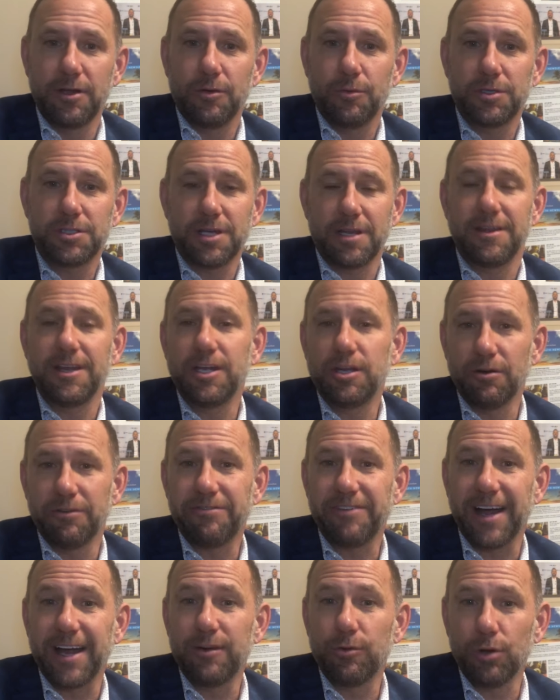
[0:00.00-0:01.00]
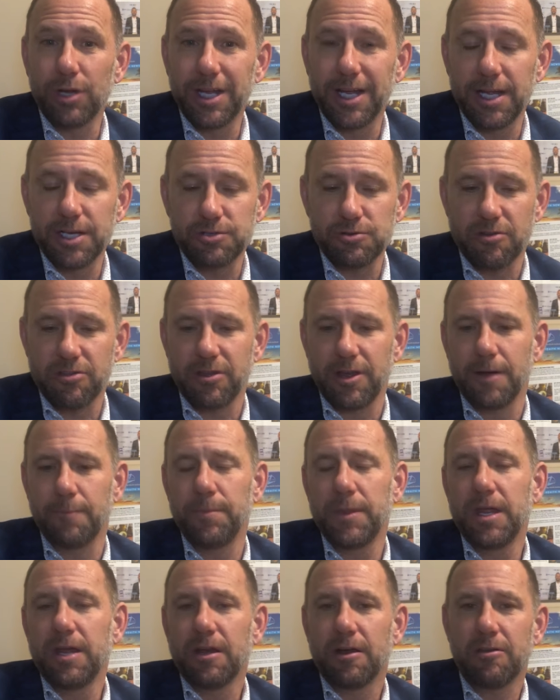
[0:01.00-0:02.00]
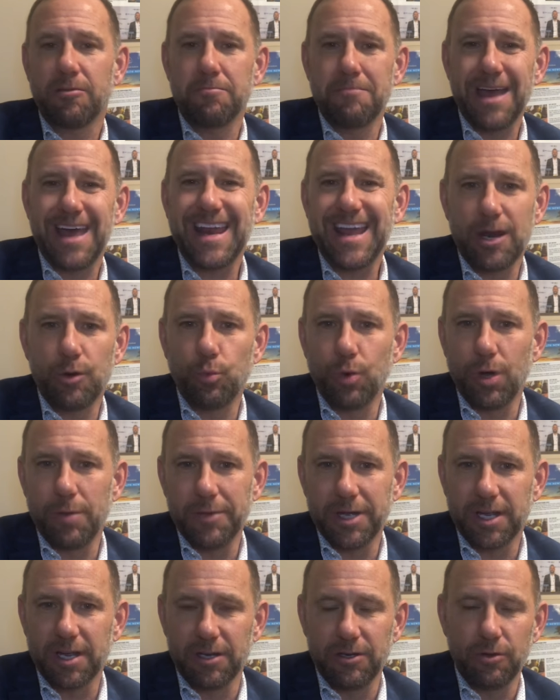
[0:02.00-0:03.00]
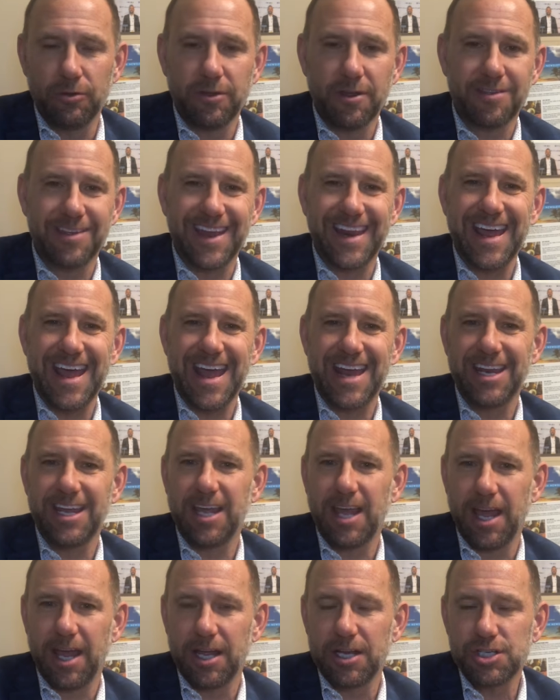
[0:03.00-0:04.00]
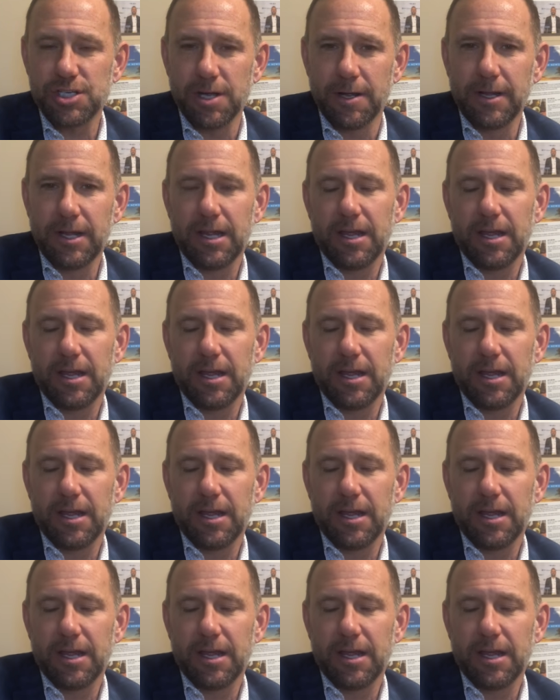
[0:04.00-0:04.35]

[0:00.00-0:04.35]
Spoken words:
which I think you'll find really interesting, because men and women can do this at any age,